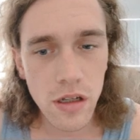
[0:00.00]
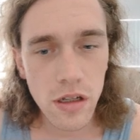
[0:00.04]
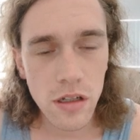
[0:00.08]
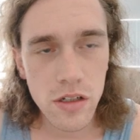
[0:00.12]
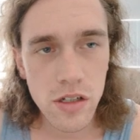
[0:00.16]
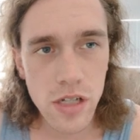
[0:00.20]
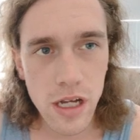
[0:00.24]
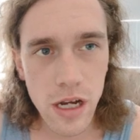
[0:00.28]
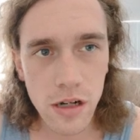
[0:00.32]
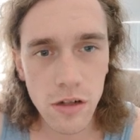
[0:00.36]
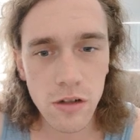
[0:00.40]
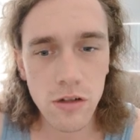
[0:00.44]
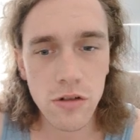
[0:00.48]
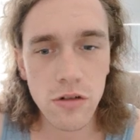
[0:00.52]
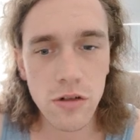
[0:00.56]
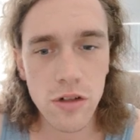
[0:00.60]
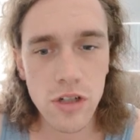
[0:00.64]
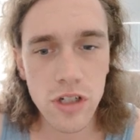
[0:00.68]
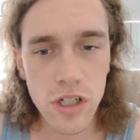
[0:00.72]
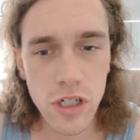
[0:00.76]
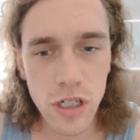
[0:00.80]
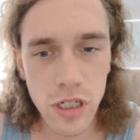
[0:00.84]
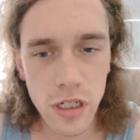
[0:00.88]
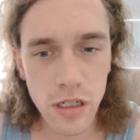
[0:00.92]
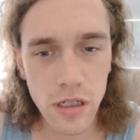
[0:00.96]
tuck your
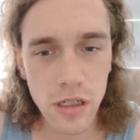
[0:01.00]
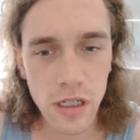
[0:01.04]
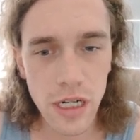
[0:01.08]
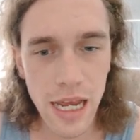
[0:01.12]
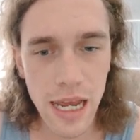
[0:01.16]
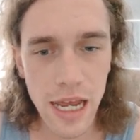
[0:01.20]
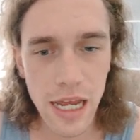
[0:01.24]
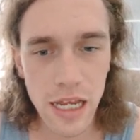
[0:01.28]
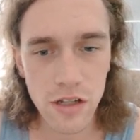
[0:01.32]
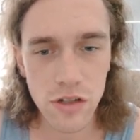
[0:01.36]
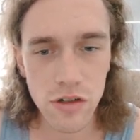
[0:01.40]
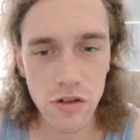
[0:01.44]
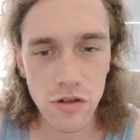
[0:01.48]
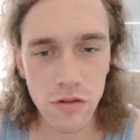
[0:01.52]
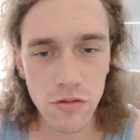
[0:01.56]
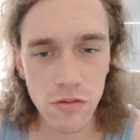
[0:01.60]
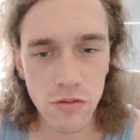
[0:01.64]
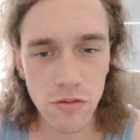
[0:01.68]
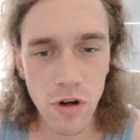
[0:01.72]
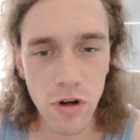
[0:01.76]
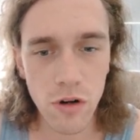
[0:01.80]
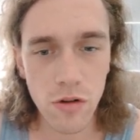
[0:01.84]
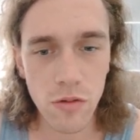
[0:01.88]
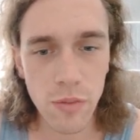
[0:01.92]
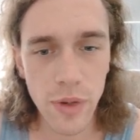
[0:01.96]
chin as you
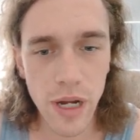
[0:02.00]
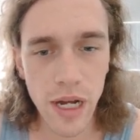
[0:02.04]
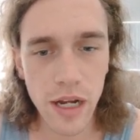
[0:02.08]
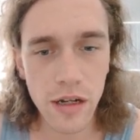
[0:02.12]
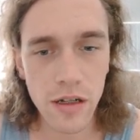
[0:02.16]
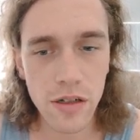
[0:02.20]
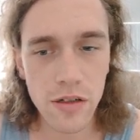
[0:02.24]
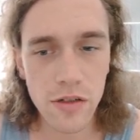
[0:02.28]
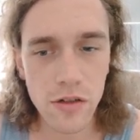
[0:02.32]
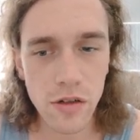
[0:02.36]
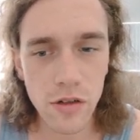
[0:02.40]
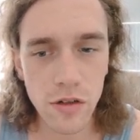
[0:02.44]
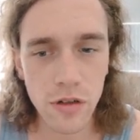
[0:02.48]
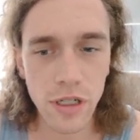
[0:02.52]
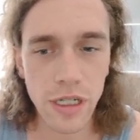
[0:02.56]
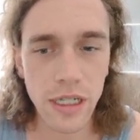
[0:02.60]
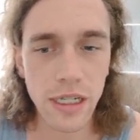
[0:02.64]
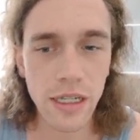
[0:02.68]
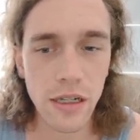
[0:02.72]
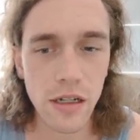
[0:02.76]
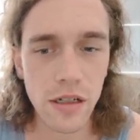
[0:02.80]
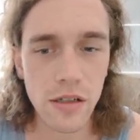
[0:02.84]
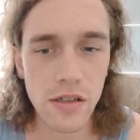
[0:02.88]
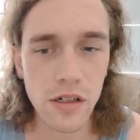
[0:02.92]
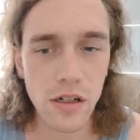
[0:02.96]
roll back so your
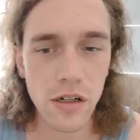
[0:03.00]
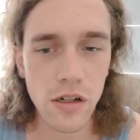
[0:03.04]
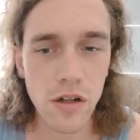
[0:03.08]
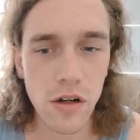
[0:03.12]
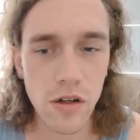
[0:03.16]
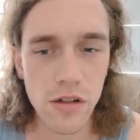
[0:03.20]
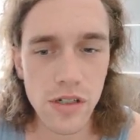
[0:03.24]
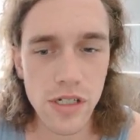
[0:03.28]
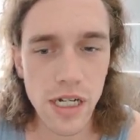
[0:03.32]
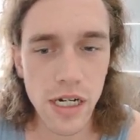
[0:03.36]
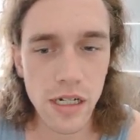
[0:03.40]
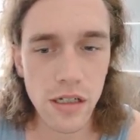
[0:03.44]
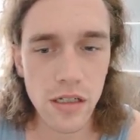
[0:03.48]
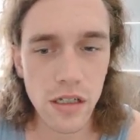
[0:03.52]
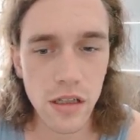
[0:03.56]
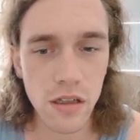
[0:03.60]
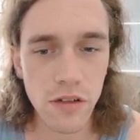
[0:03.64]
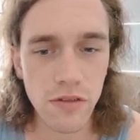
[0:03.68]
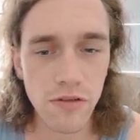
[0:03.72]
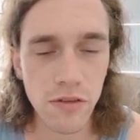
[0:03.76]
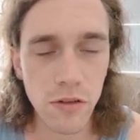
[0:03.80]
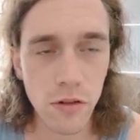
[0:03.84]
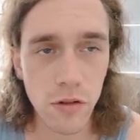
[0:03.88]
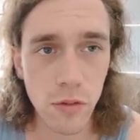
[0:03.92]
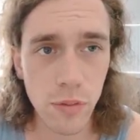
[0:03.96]
head isn't contacting the
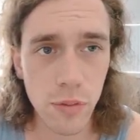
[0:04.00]
floor